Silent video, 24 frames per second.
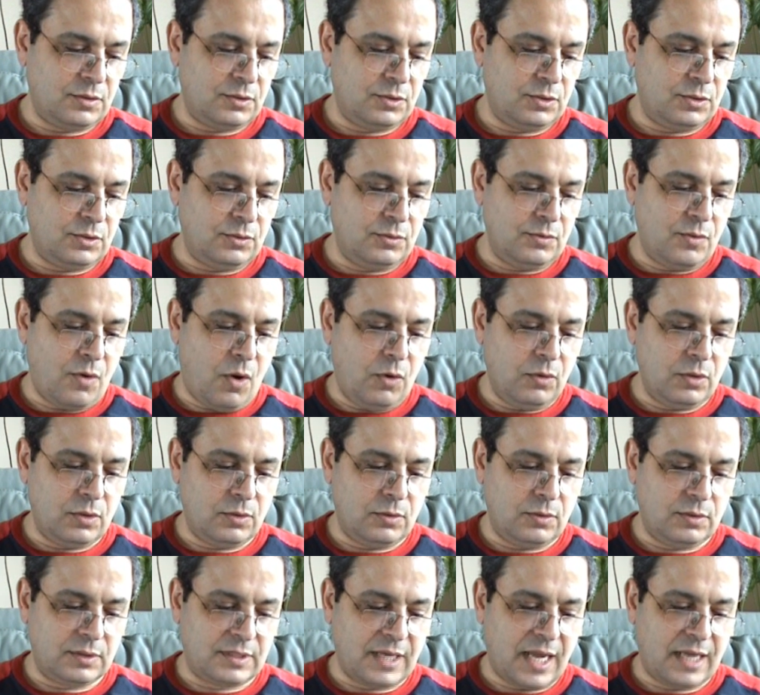you, O
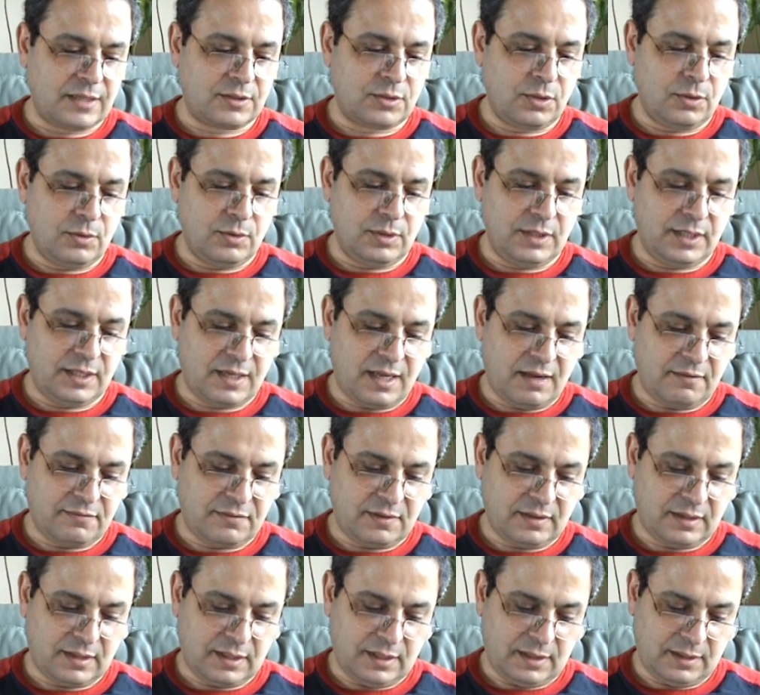Lord, and holy in
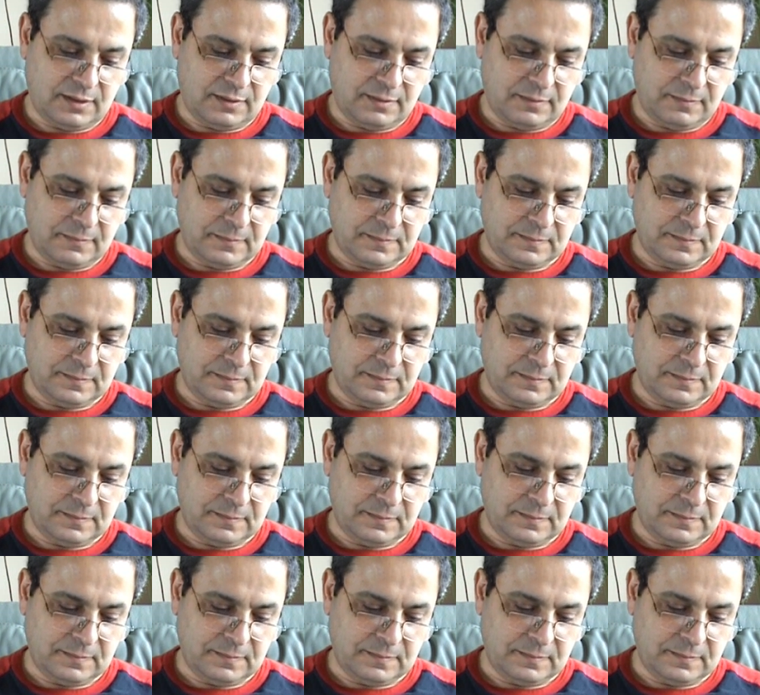everything.